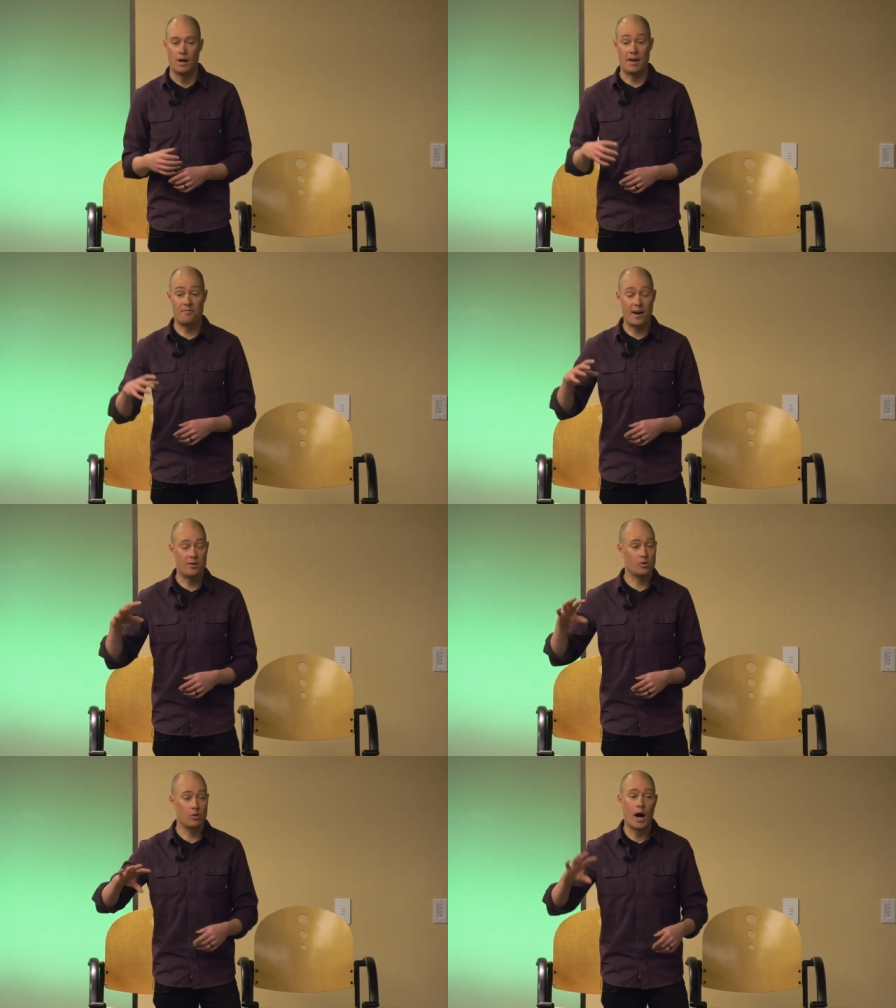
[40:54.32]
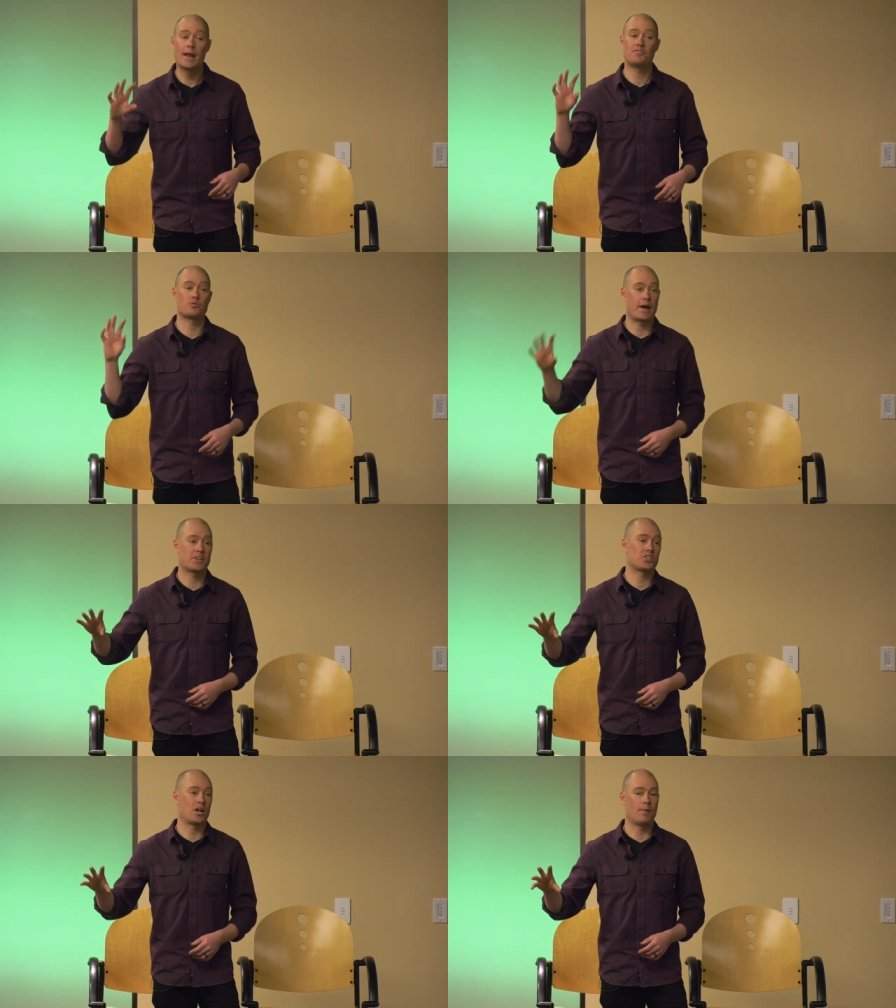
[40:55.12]
I found a lot of
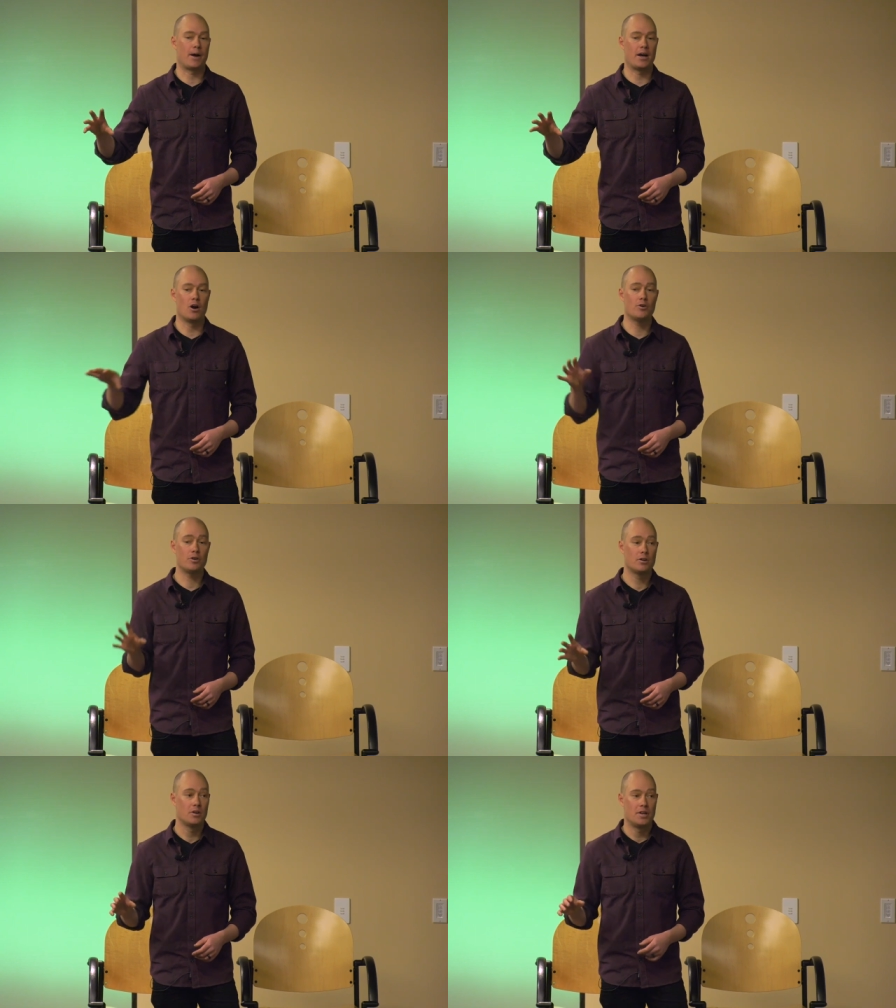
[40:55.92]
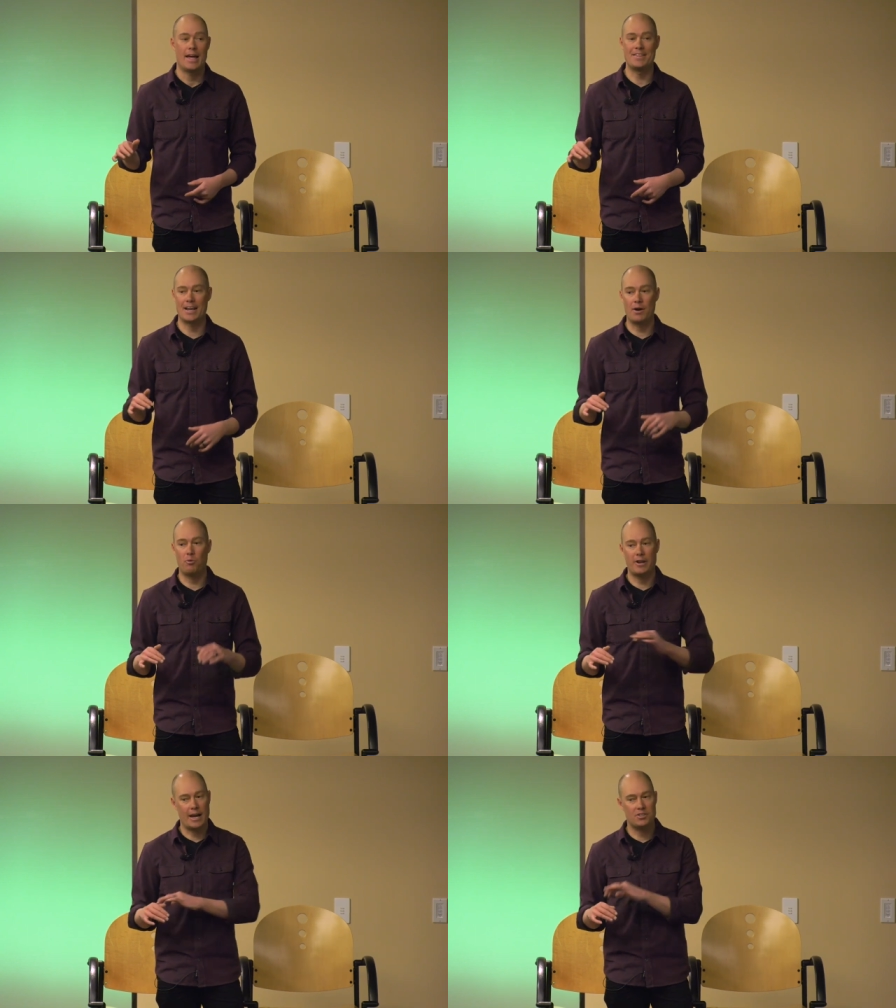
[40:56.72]
direction on my own. And then I
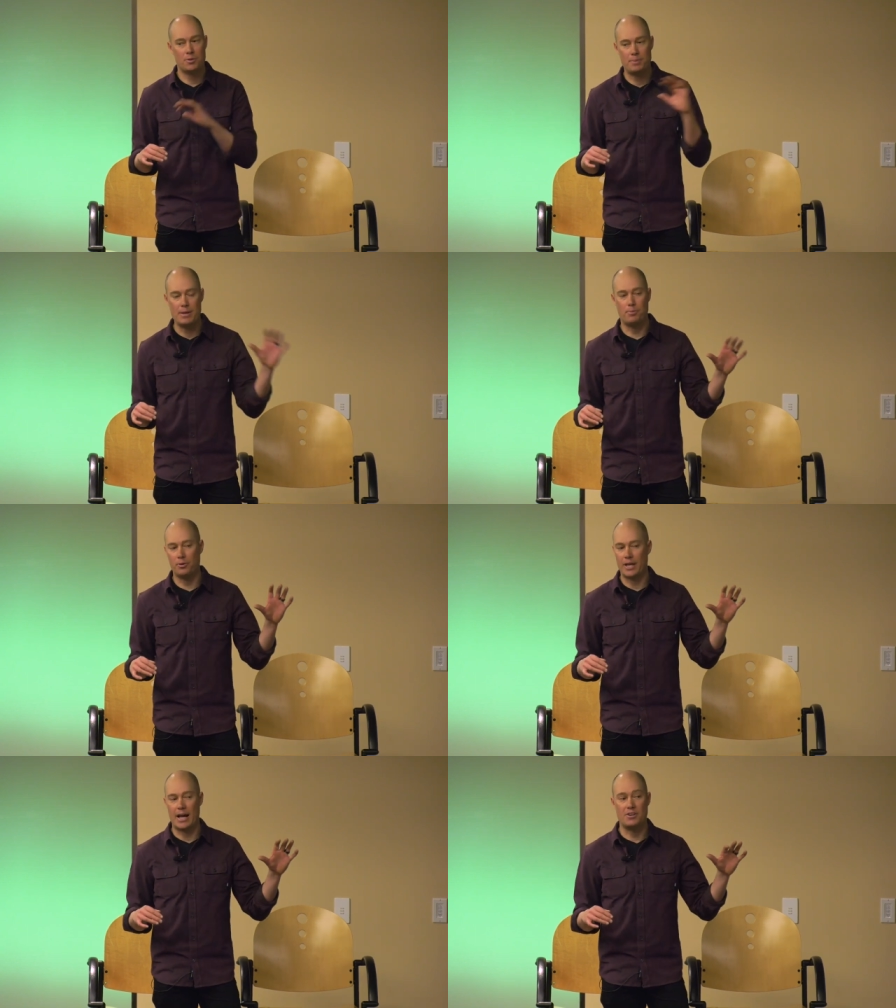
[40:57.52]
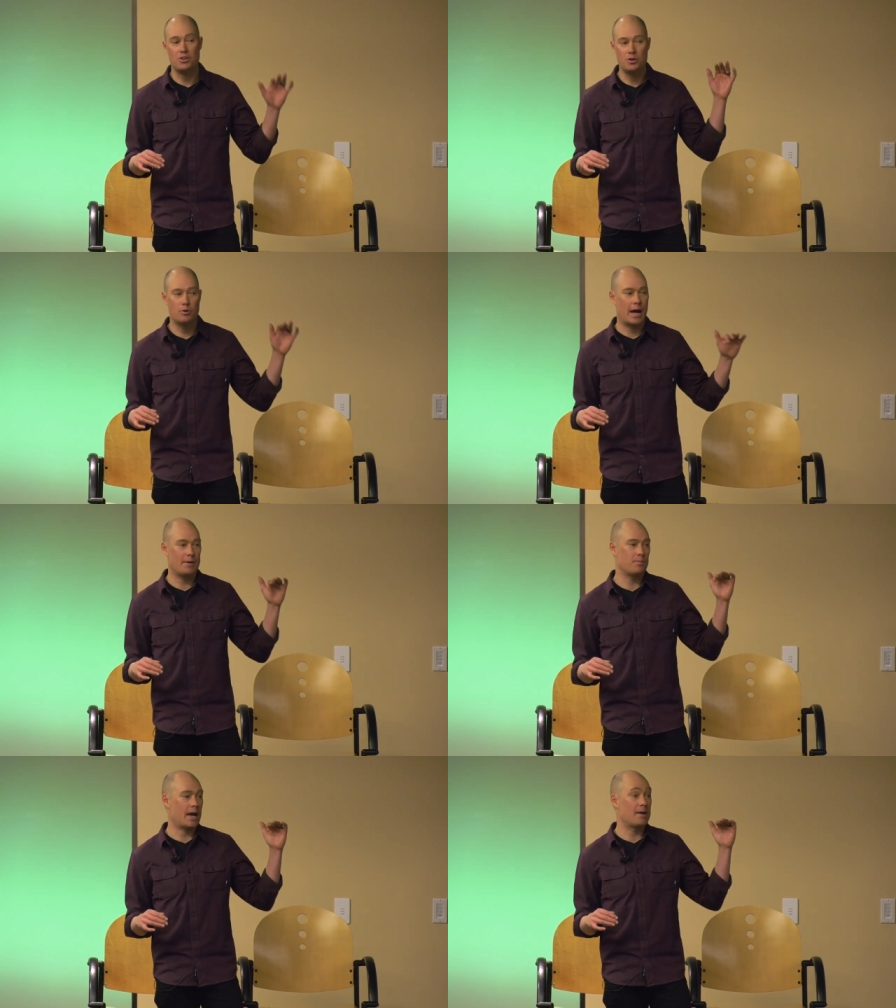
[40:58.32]
went out to people that I knew
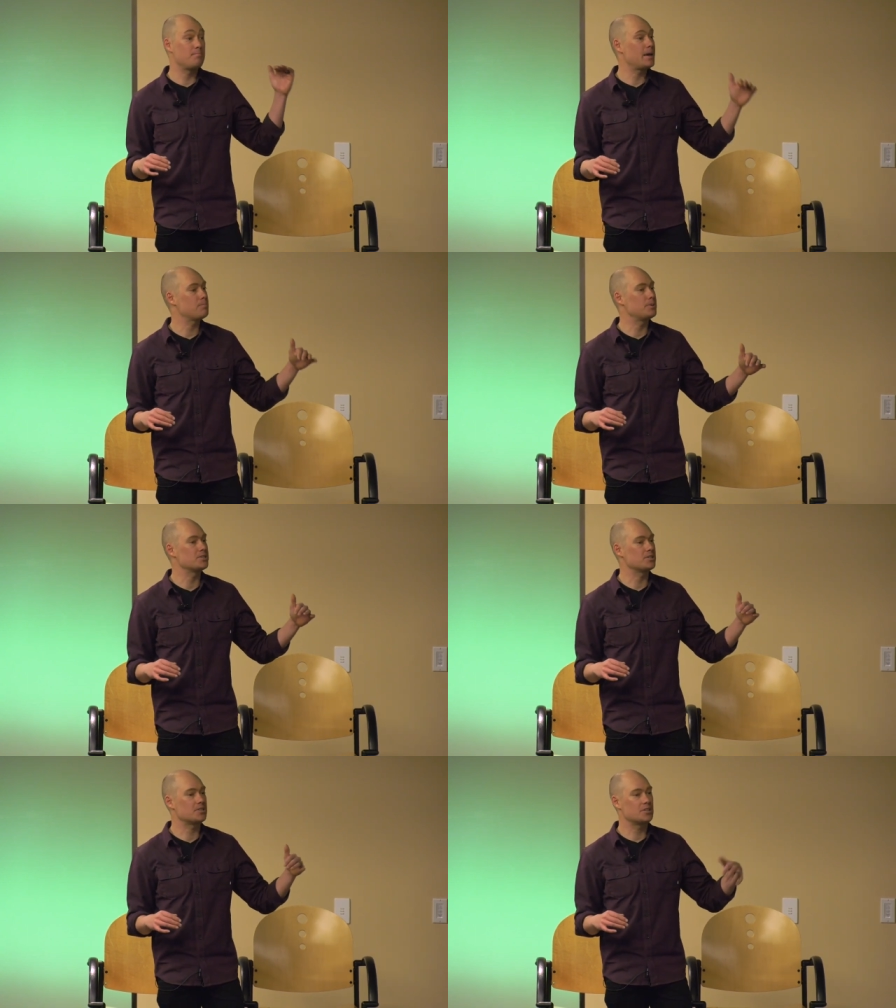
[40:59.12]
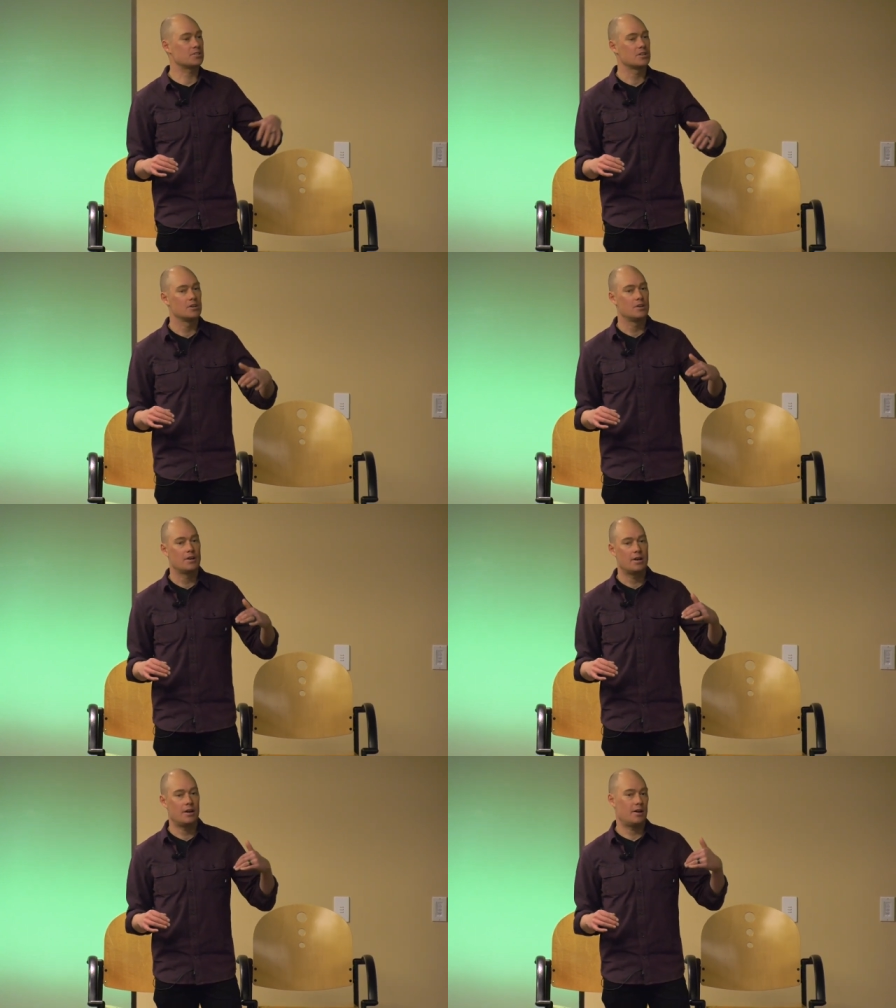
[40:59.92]
had made businesses,
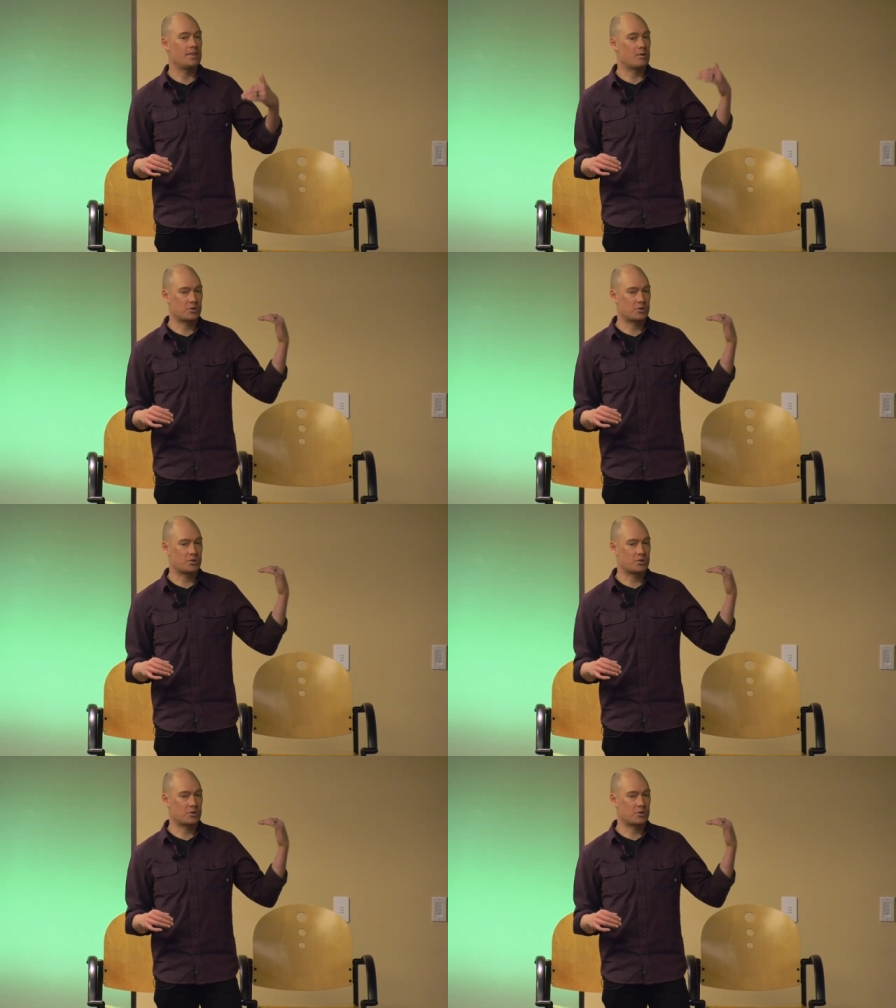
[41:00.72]
and they